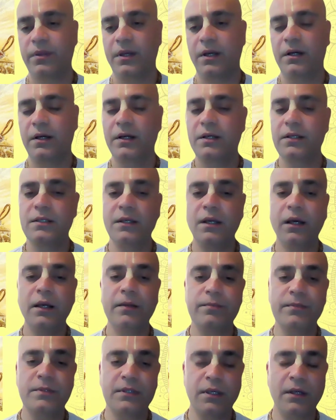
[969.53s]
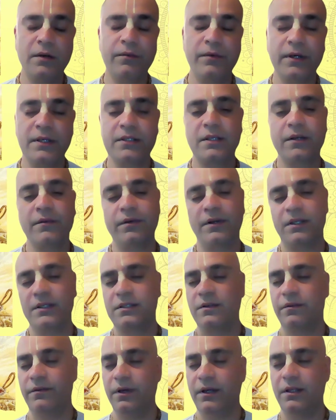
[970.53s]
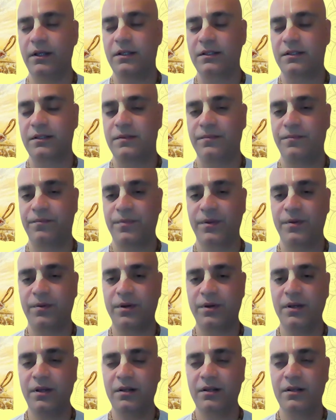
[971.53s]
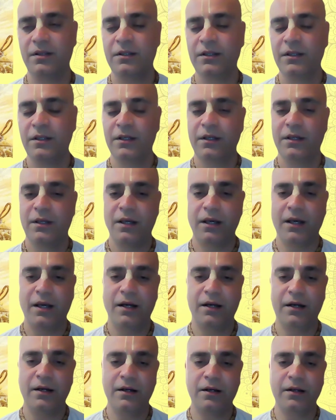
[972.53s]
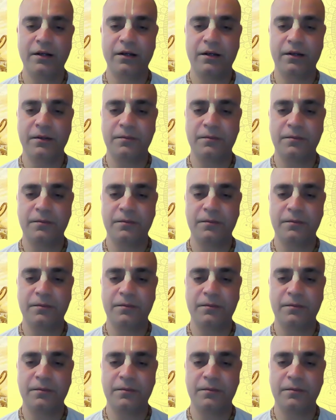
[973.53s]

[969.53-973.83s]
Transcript: and Krishna himself has given us the Vedas. Okay, and